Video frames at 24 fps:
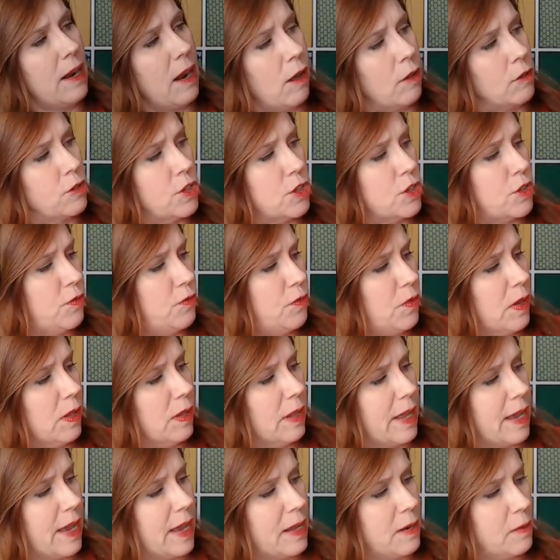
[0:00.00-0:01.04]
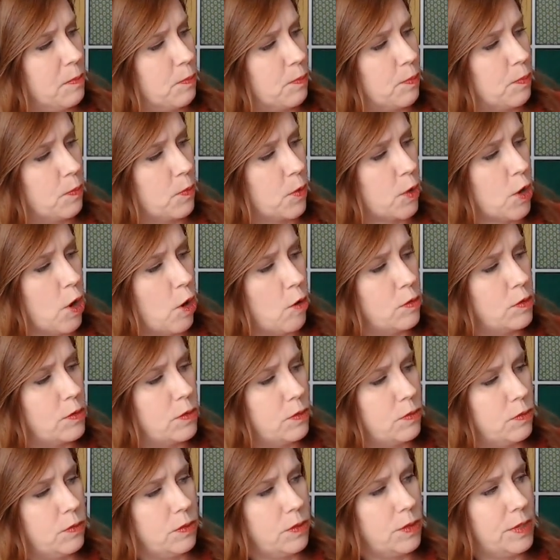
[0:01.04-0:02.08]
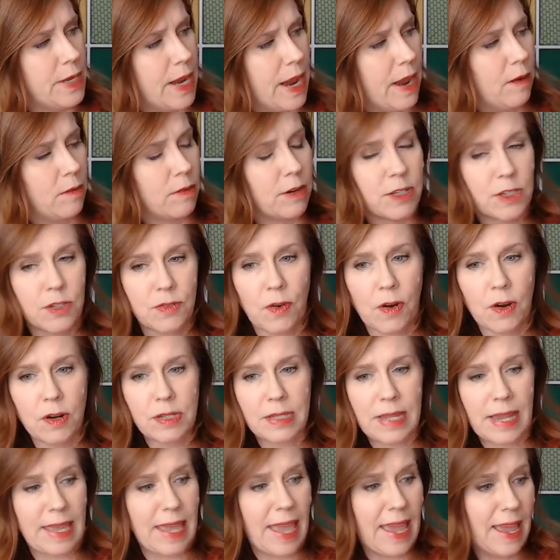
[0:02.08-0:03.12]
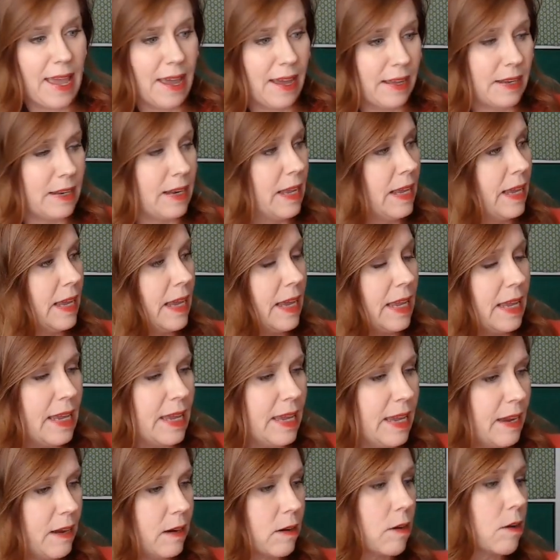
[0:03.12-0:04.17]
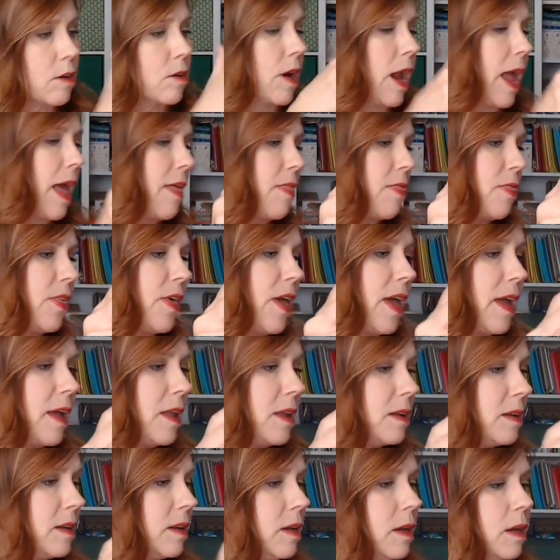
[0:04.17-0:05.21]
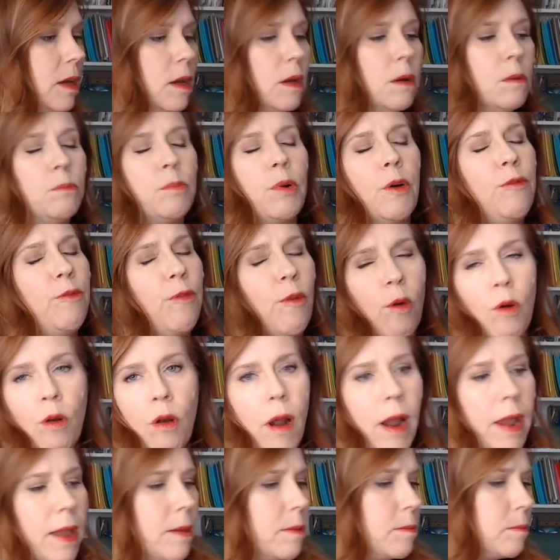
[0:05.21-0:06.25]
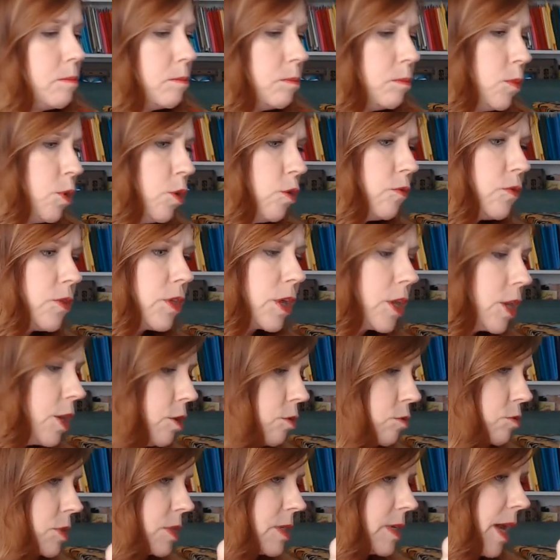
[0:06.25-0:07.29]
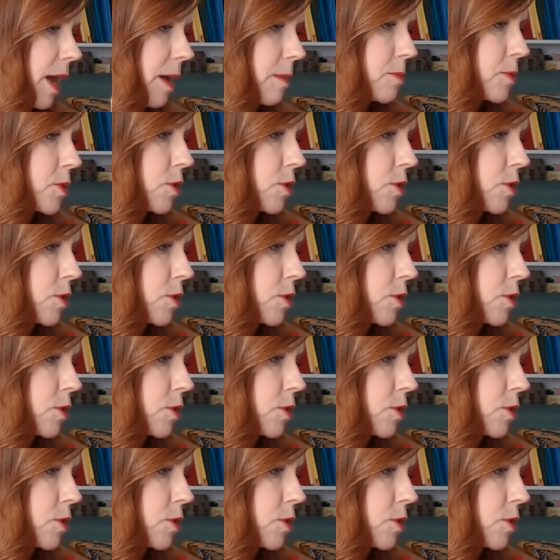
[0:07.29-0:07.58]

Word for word: I'll just fill in, go down as far as I can here, and then before I move the Q-snaps